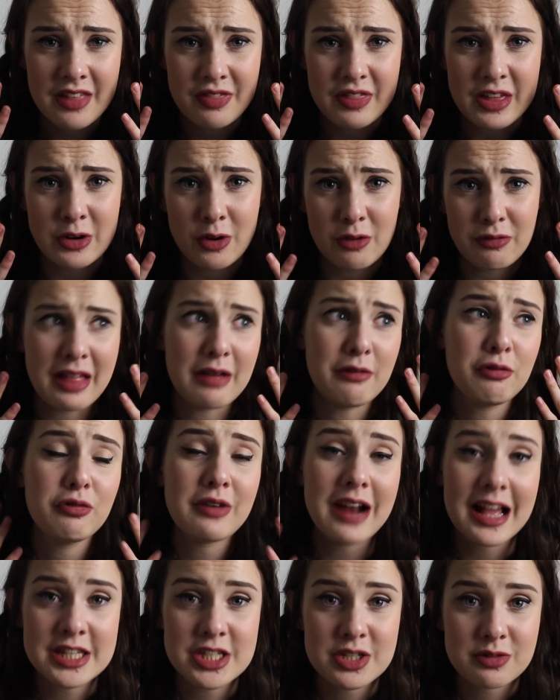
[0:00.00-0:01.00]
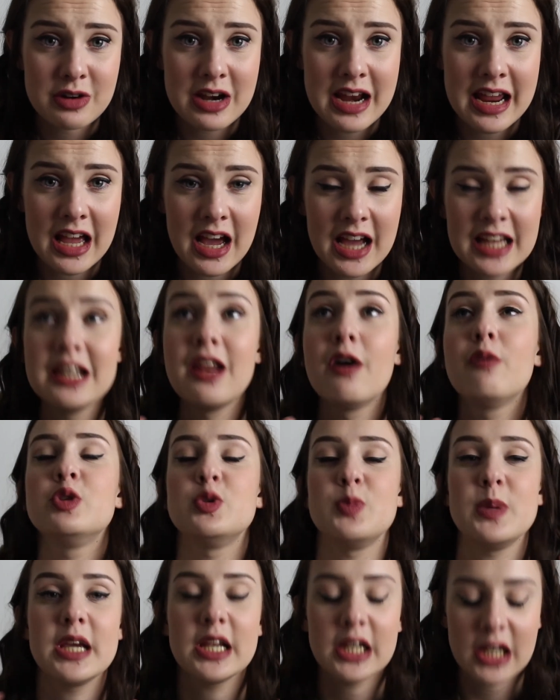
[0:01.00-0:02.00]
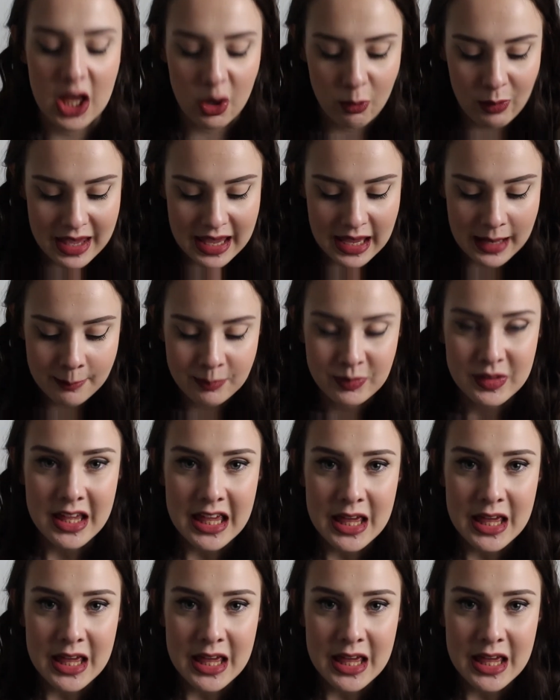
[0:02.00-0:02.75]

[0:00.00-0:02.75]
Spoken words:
They're not that flattering. I love to be glowy,